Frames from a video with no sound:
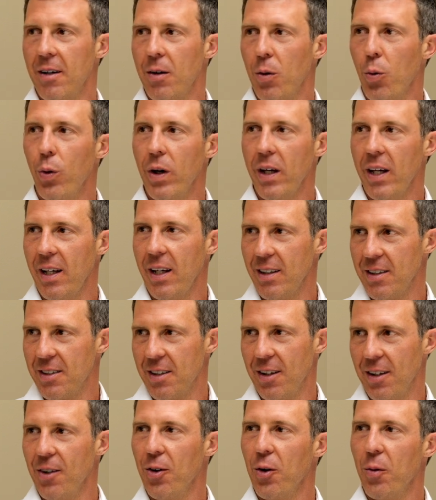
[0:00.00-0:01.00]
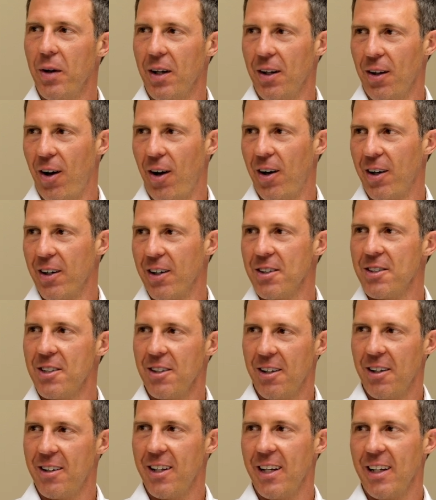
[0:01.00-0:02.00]
wings a little bit longer so
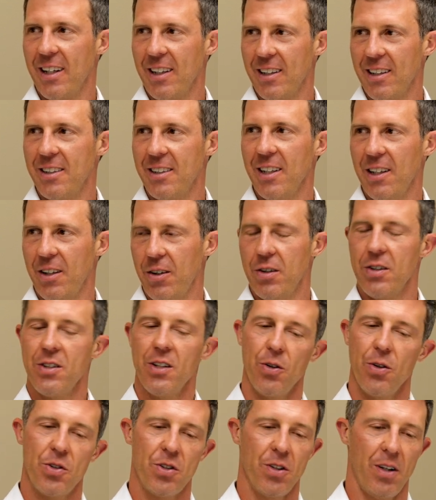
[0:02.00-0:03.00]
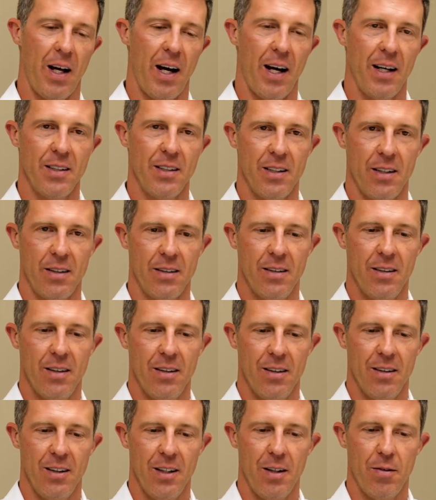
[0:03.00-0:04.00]
that they can continue to socialize and
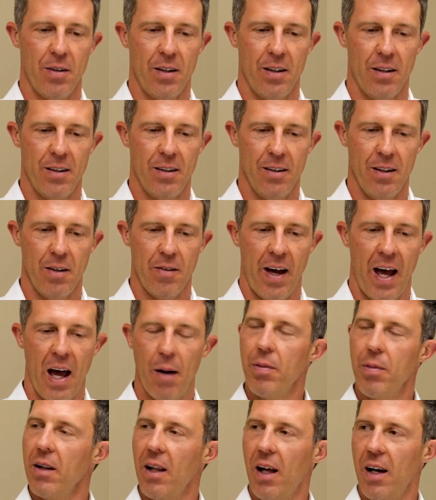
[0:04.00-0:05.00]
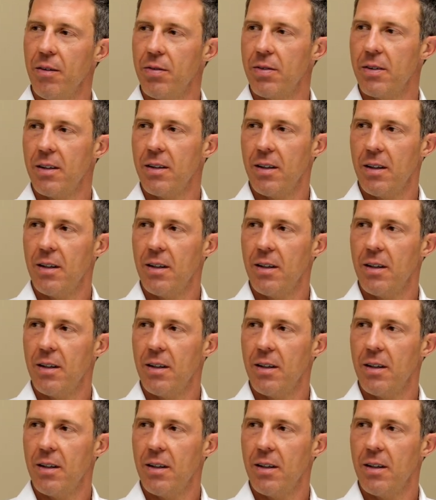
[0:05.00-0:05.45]
live a happy life.